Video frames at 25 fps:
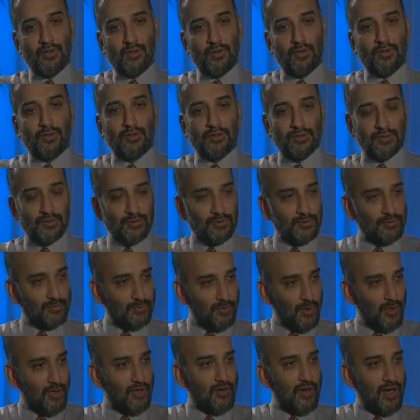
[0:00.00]
or you
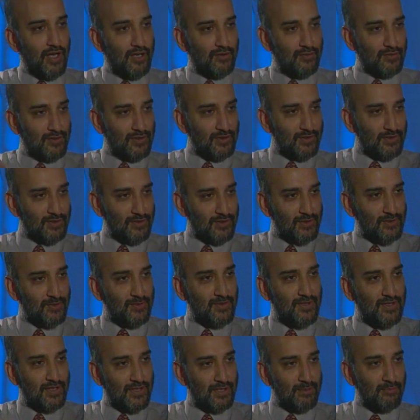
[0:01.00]
walk around and, and you
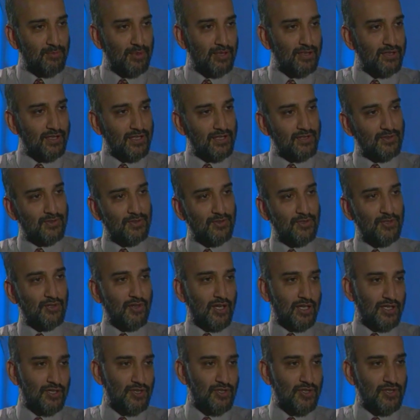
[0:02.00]
see buildings and
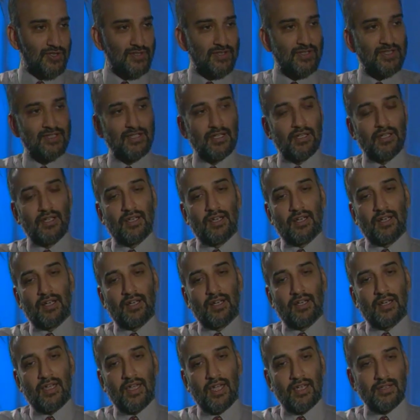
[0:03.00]
structures,
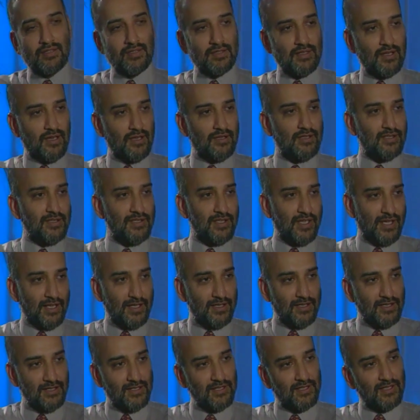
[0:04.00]
uh, as an
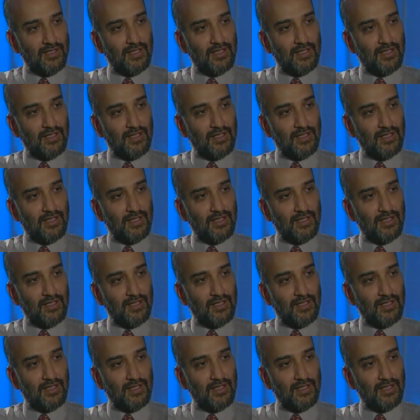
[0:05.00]
architect,